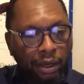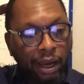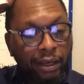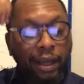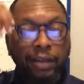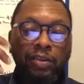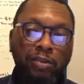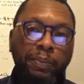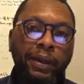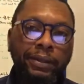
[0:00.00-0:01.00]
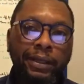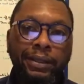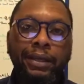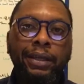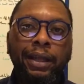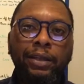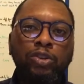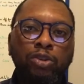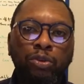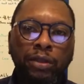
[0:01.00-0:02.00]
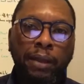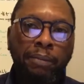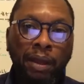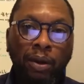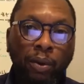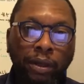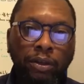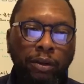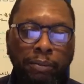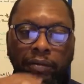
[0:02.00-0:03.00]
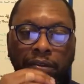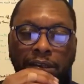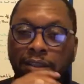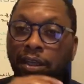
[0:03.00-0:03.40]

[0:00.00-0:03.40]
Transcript: And I suspect that Daniel had shown them quite a number of things,